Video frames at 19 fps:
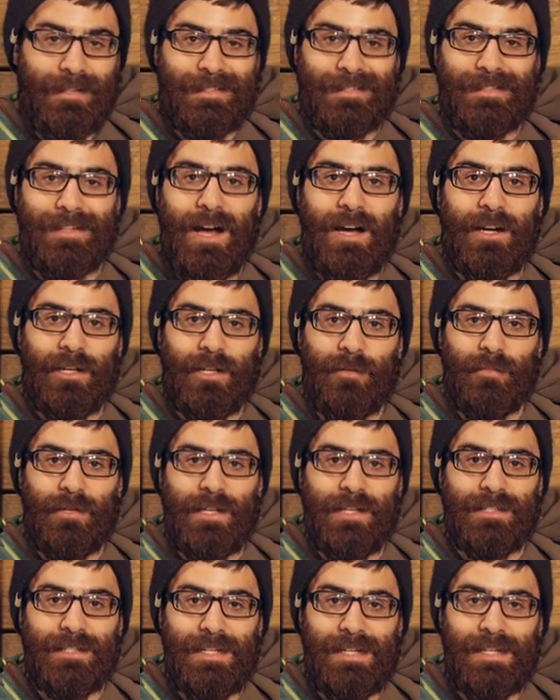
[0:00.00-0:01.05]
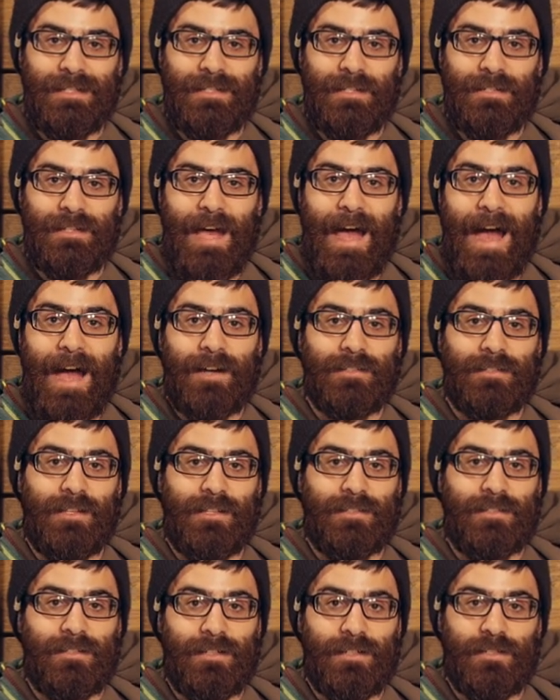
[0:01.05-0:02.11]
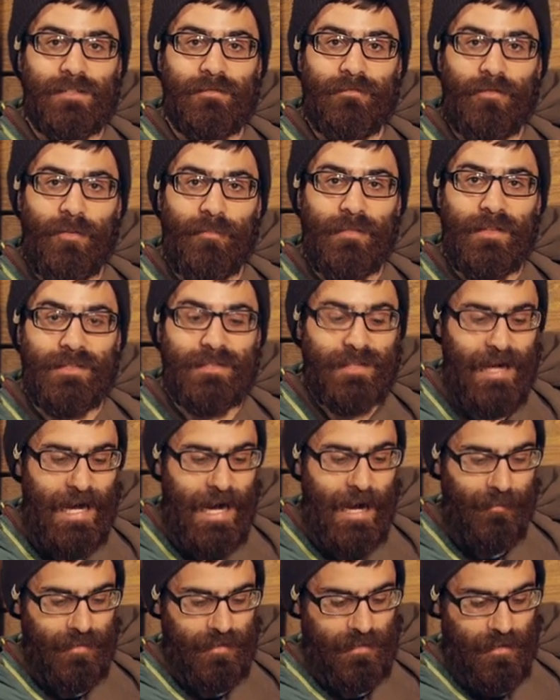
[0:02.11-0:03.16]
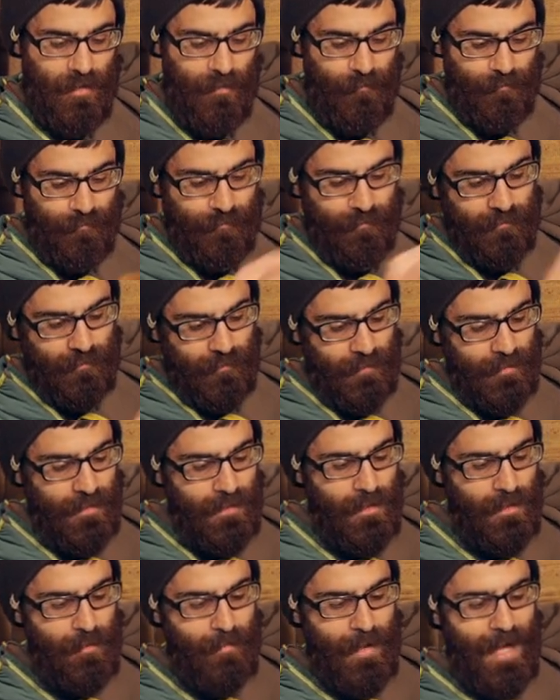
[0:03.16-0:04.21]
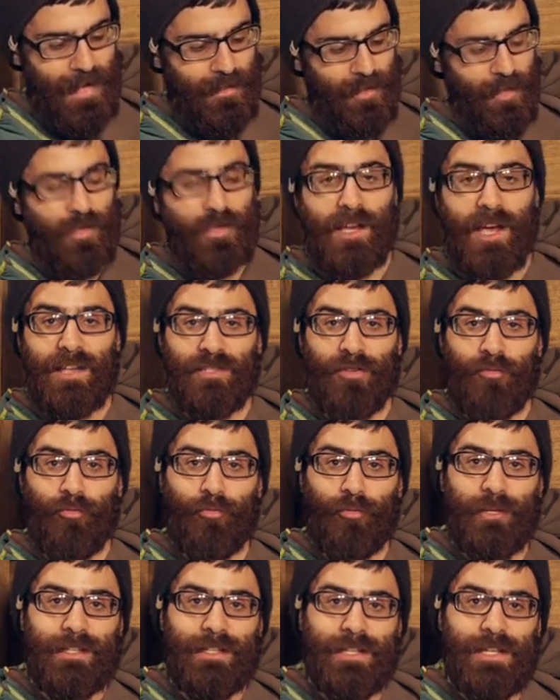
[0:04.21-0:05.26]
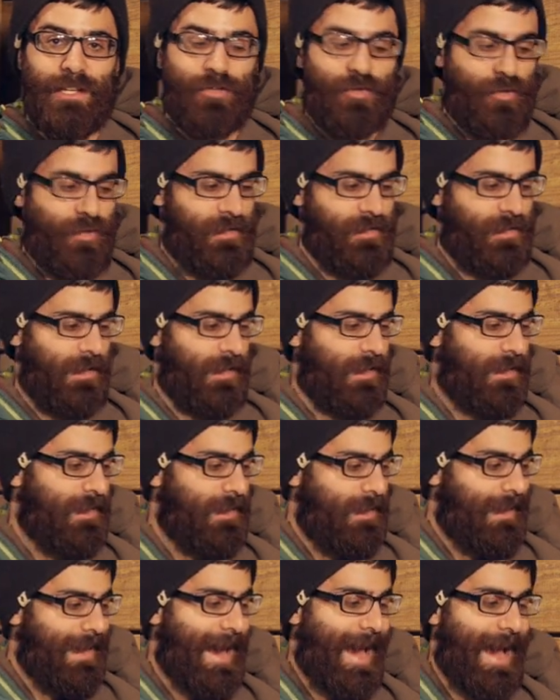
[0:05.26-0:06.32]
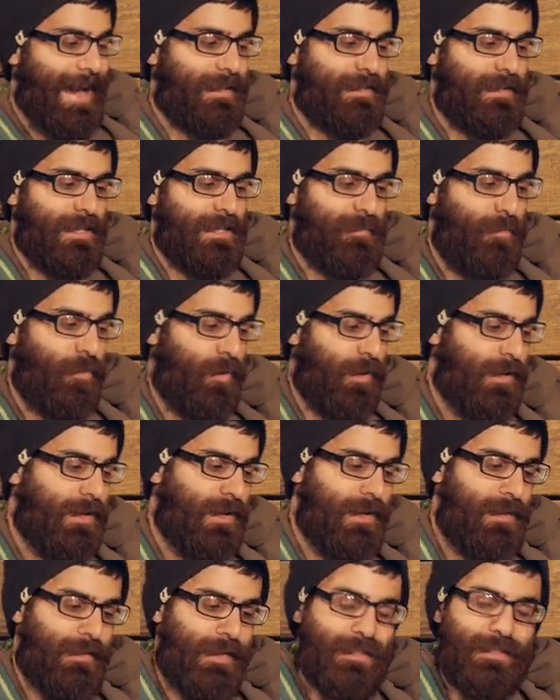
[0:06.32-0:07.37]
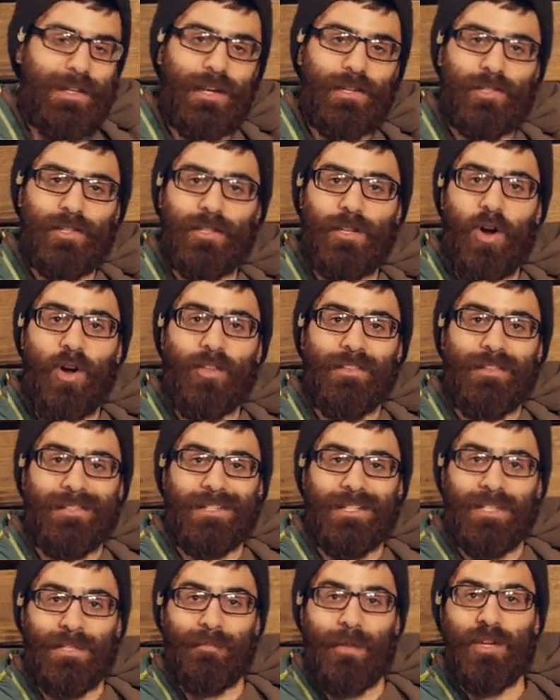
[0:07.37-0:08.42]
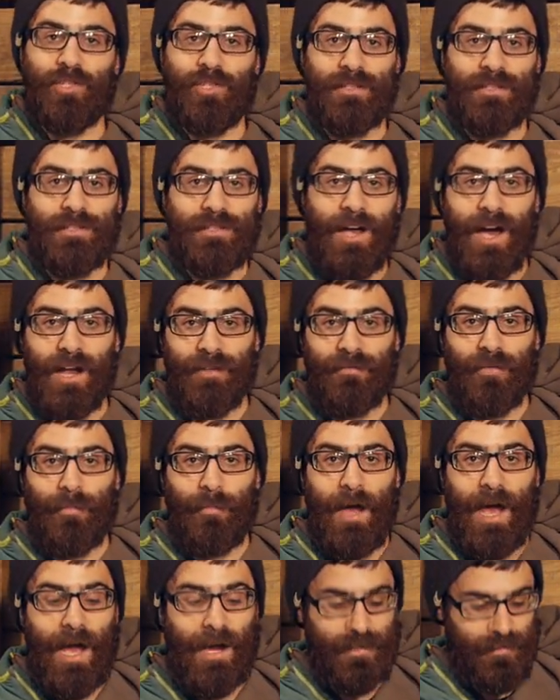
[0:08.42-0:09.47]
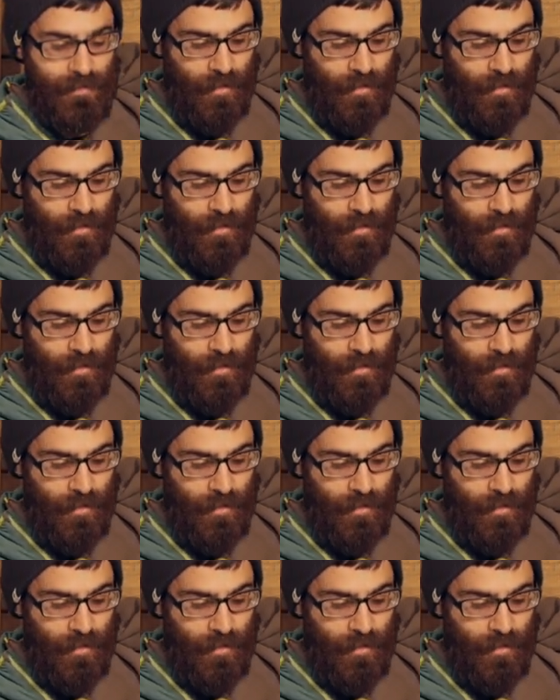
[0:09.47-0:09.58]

It's not gonna be as easy to access things from the top. So Patagonia has a really interesting access point that's actually on the suspension side of the pack.